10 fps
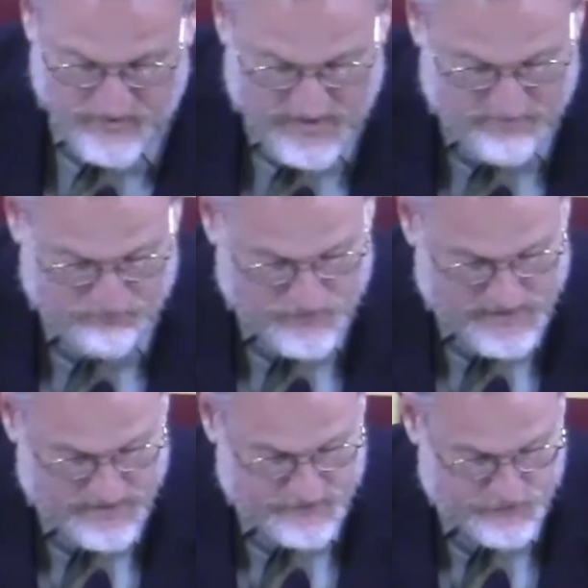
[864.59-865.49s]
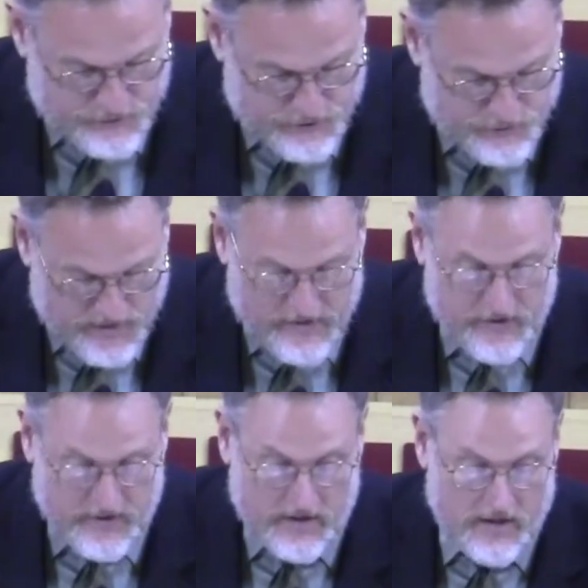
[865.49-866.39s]
and bread to
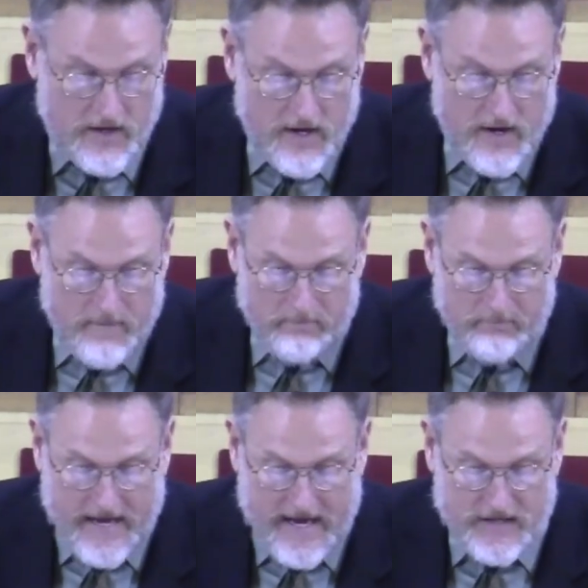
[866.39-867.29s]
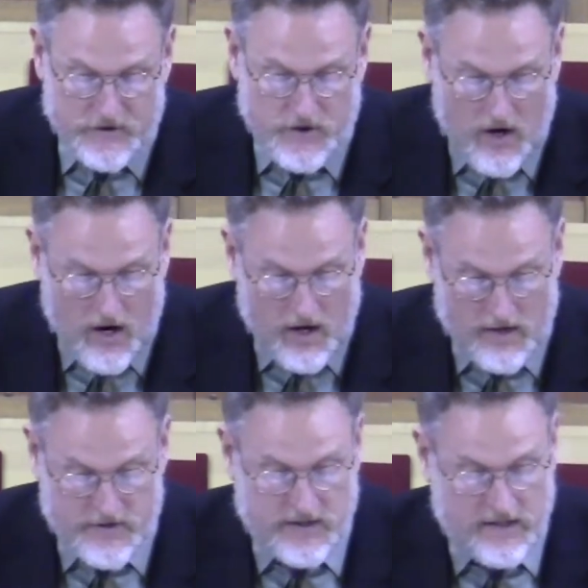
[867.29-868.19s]
strengthen man's
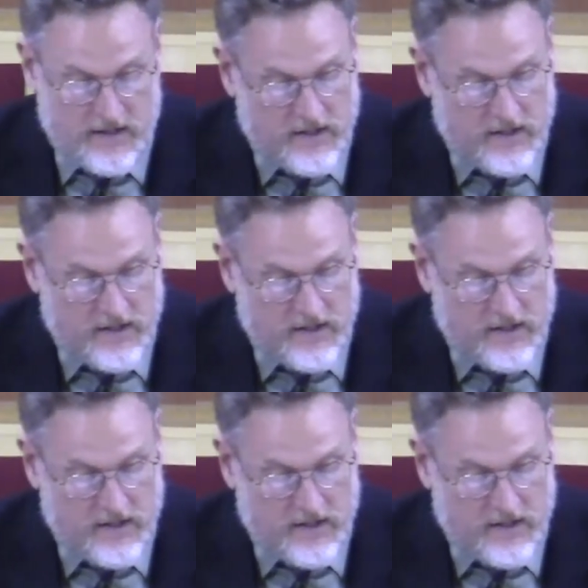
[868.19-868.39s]
heart.